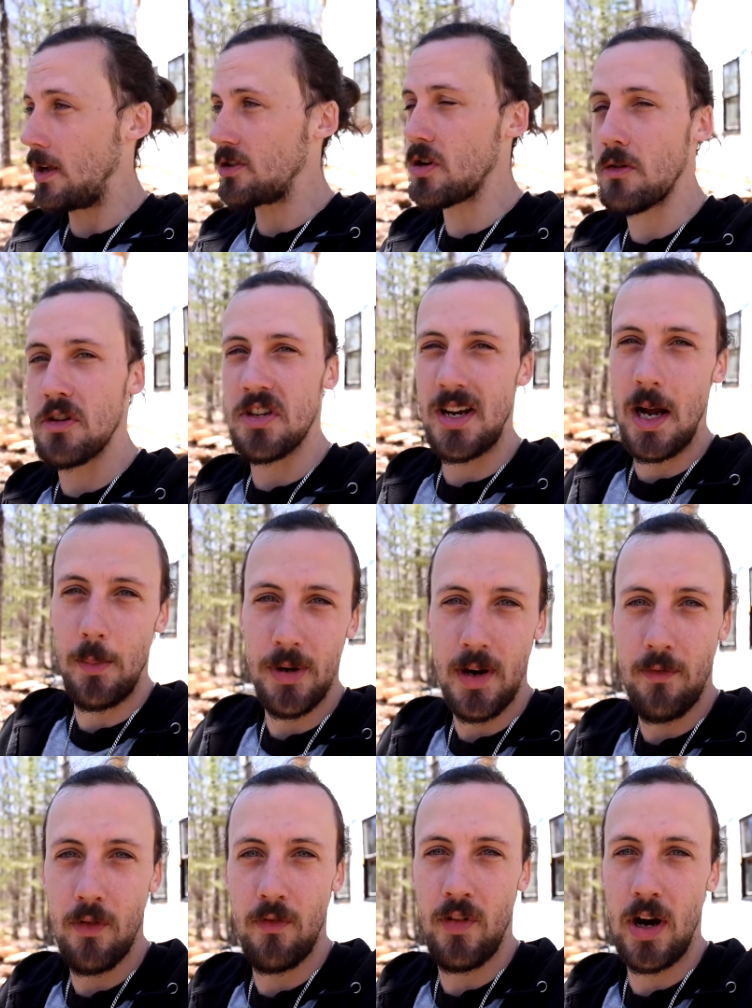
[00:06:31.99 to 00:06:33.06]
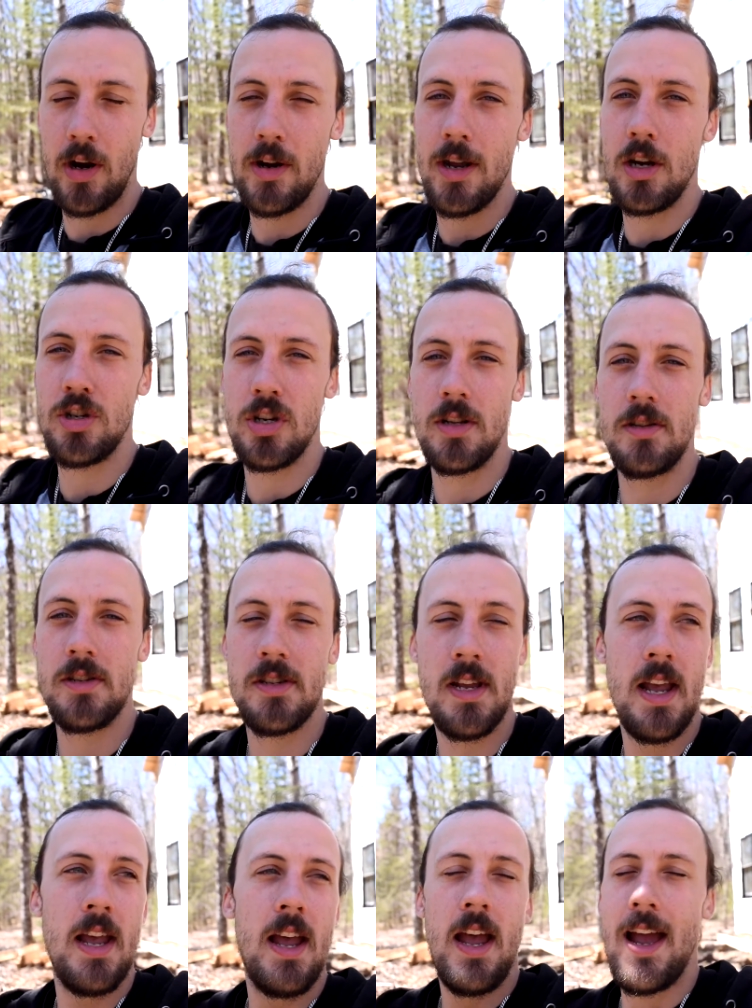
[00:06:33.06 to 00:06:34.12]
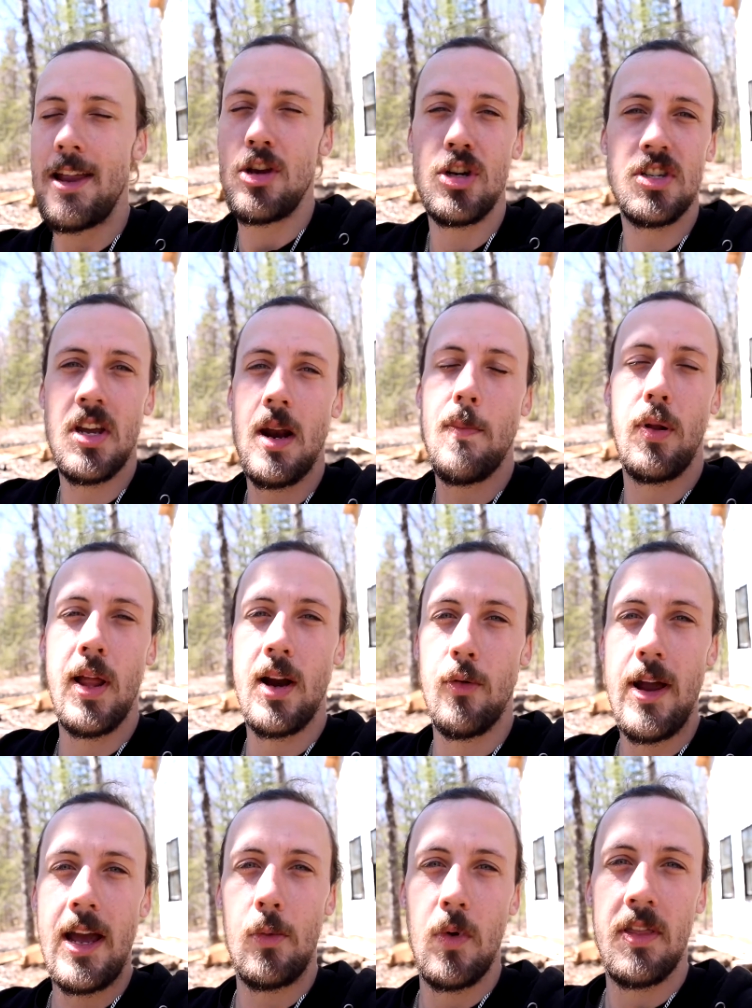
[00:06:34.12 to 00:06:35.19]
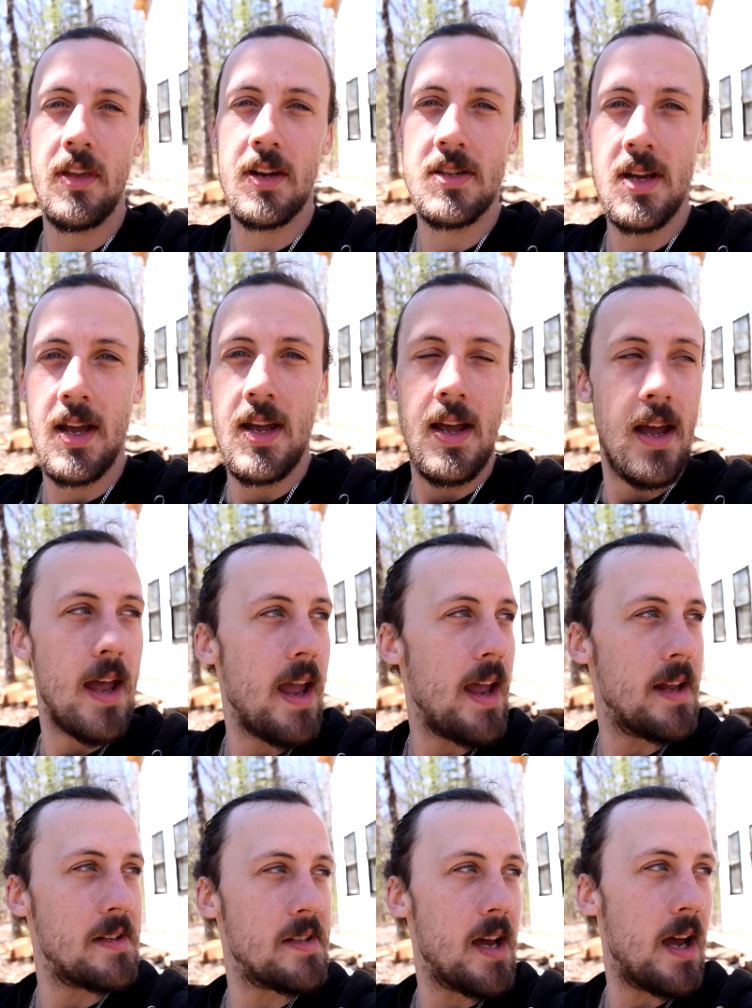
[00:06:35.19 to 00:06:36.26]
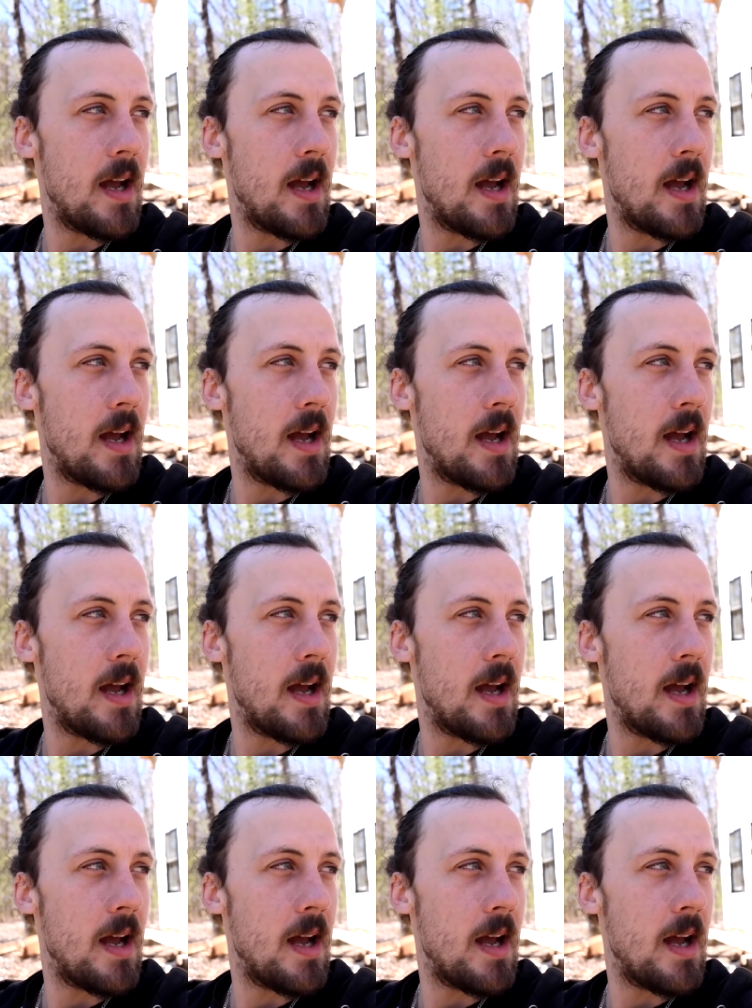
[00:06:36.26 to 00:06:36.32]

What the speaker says: So there's a couple different variations, and you just got to play around with it and